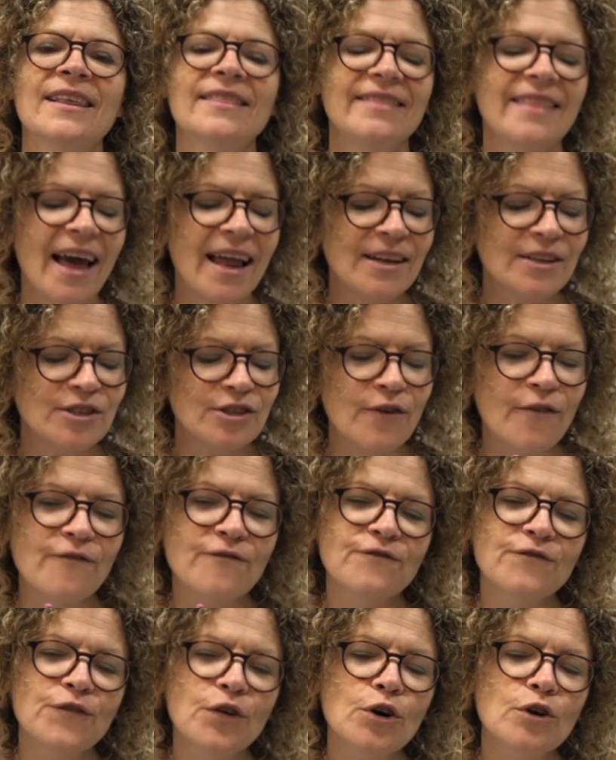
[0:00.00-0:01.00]
That is the
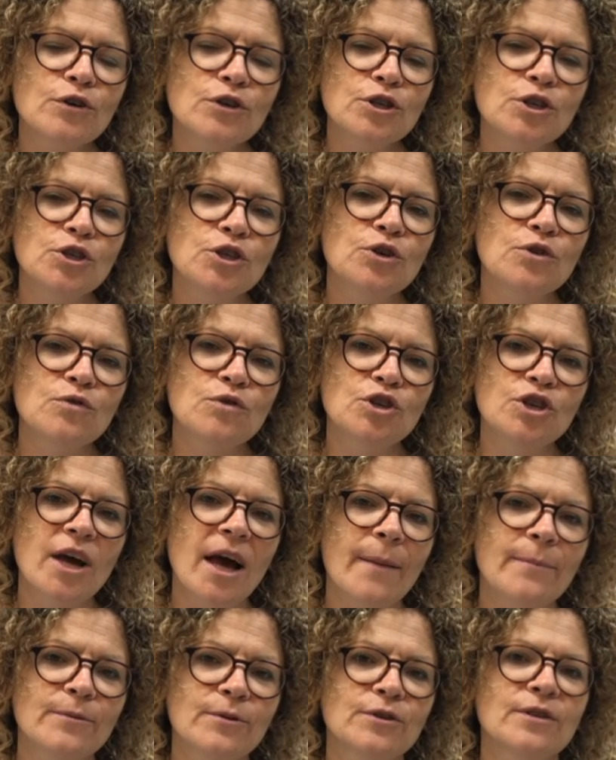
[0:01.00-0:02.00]
first two
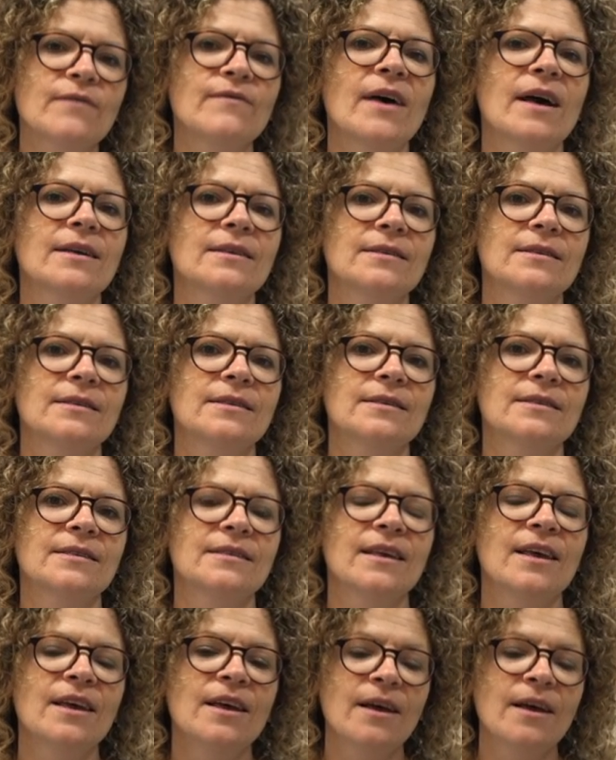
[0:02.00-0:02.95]
chapters of Exodus.